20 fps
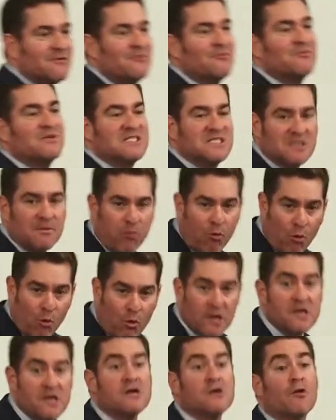we
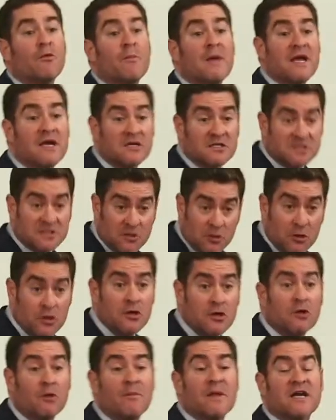support it. It'll make us good.
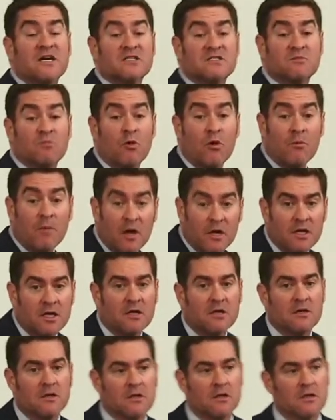It'll make us more money.
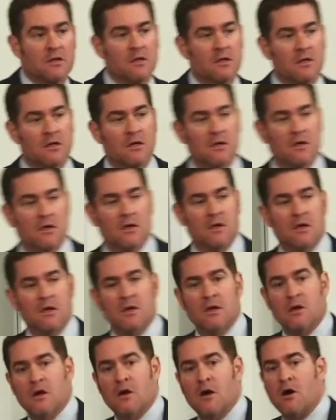
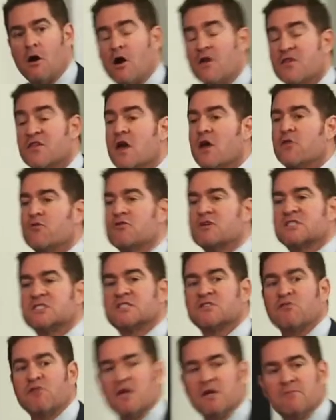On the other
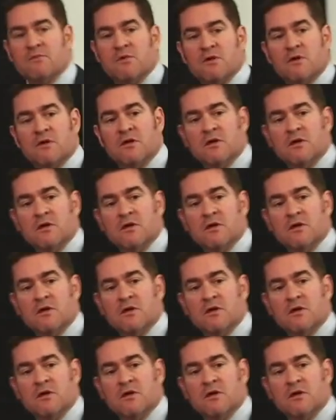extreme,